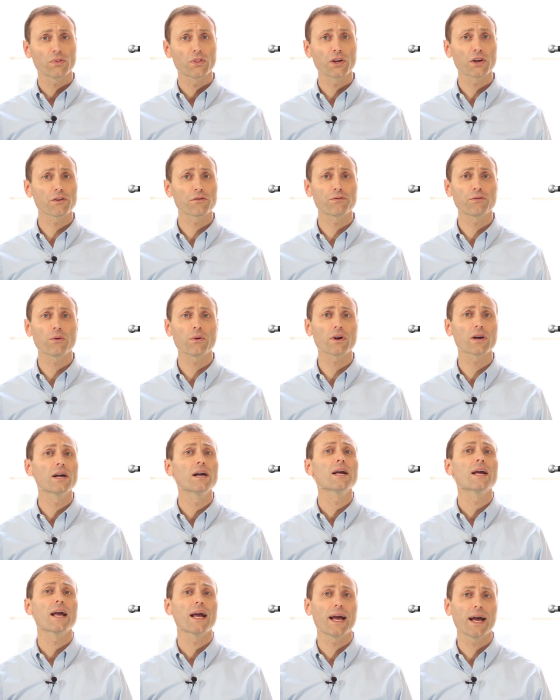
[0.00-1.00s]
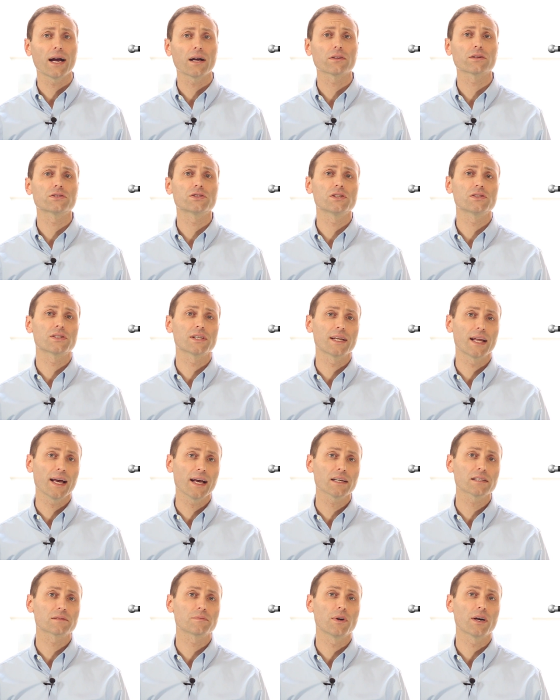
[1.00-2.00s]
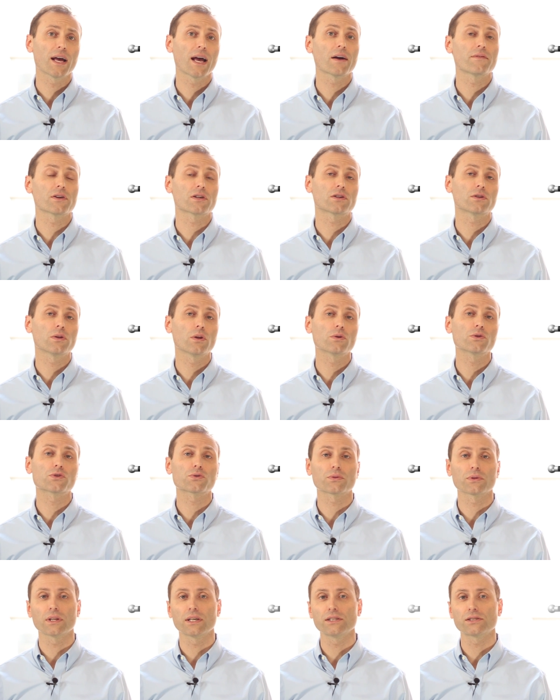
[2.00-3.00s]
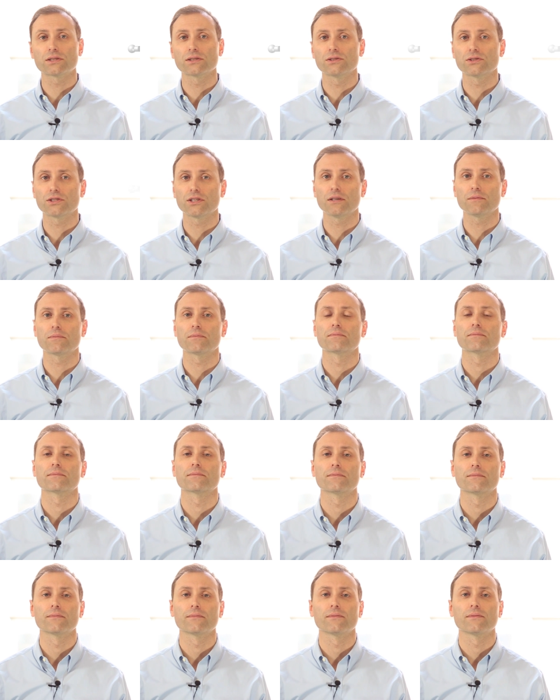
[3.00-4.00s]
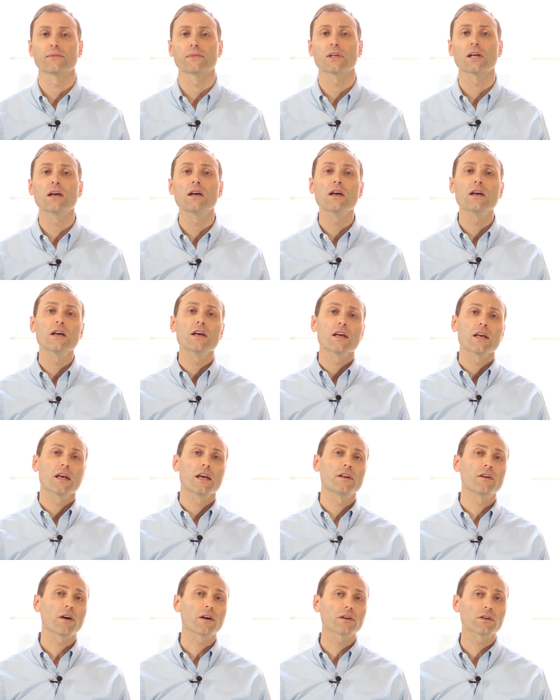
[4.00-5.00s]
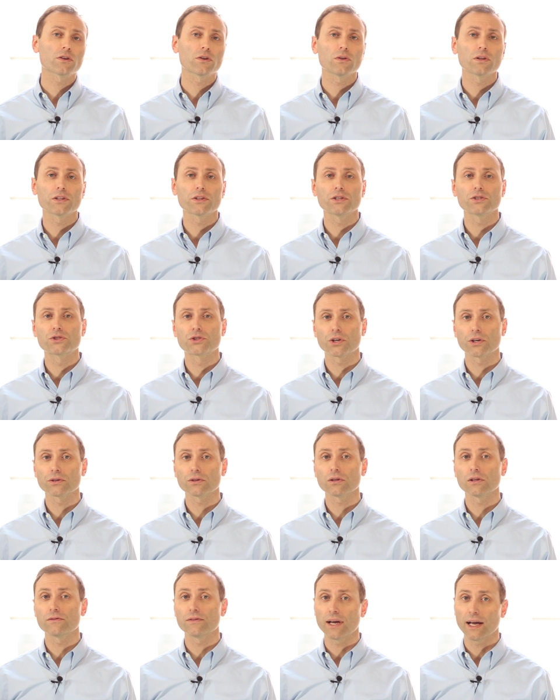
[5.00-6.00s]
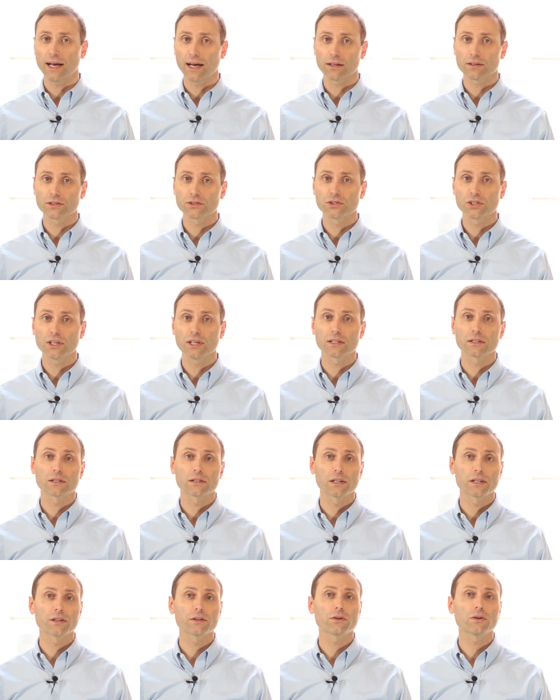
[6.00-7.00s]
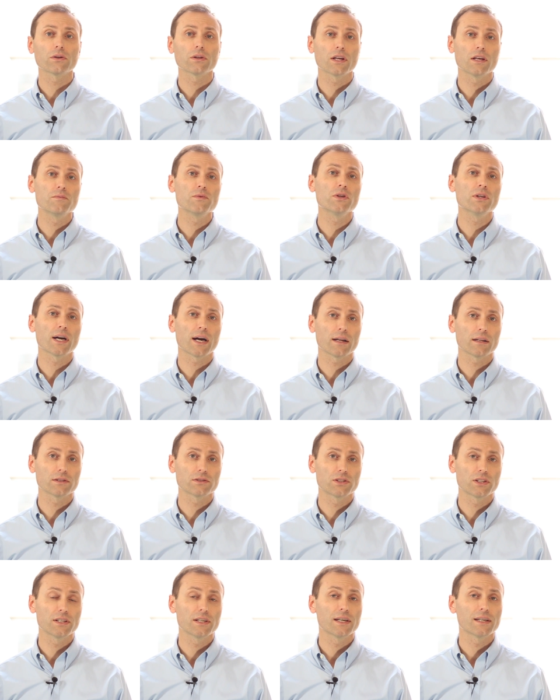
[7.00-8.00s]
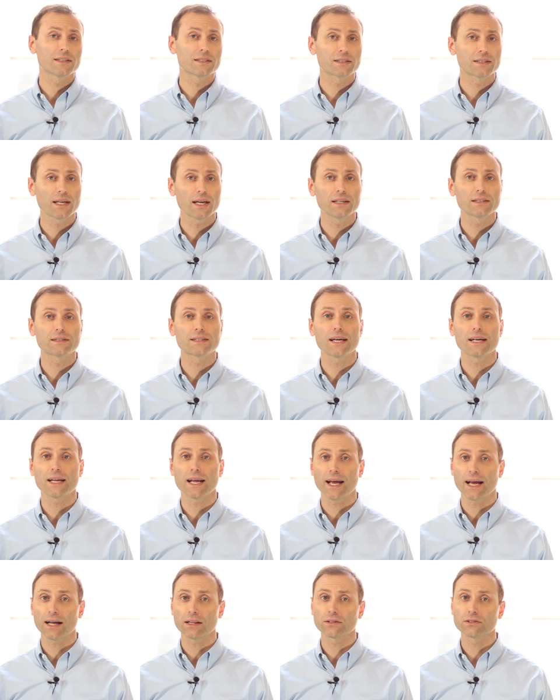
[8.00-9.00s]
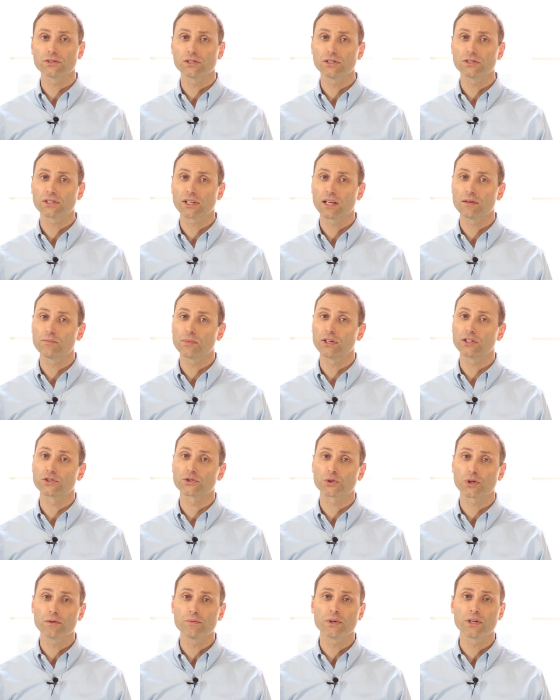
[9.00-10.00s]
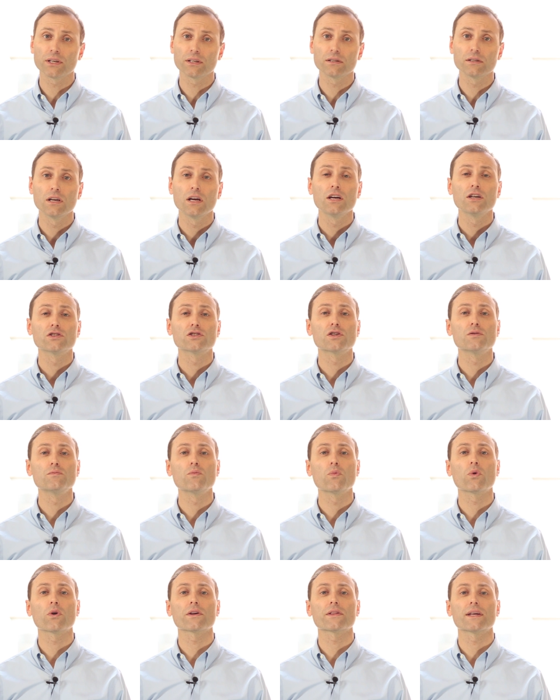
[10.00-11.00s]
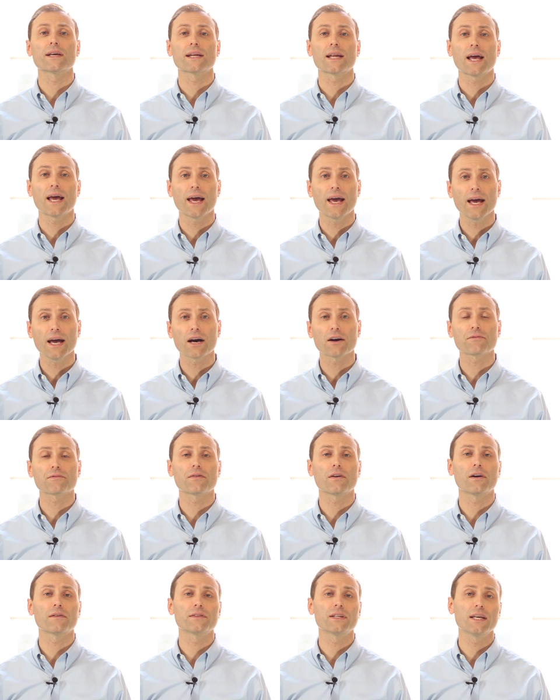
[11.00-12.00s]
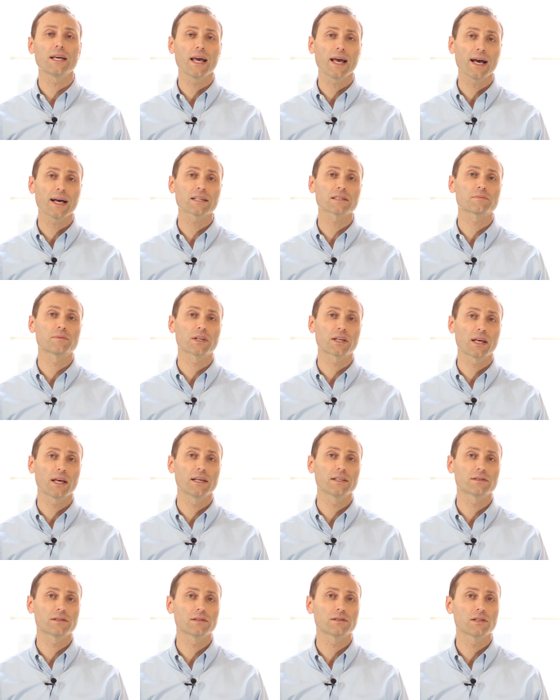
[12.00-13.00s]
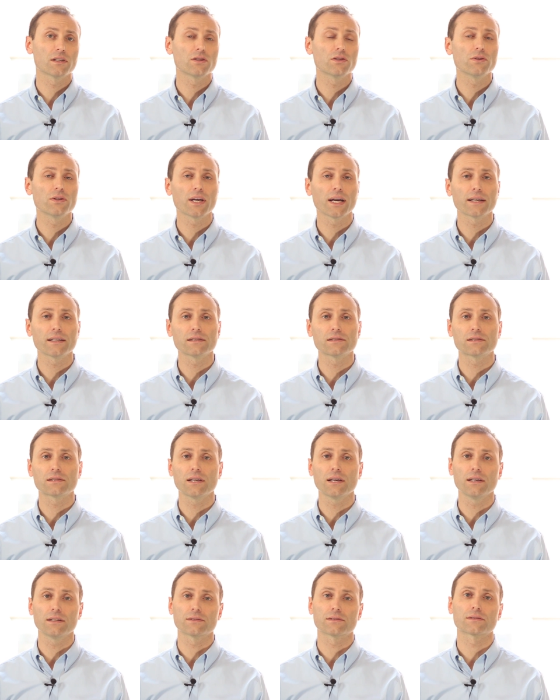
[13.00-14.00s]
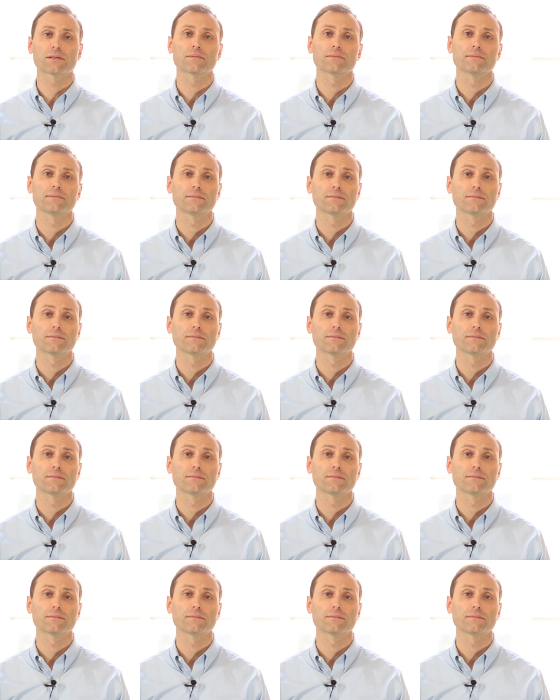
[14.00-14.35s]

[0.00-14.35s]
Therefore, allergies and asthma have a close relationship. An article in the Journal of Allergy and Clinical Immunology states that allergies can be attributed to more than half of the asthma cases in the United States.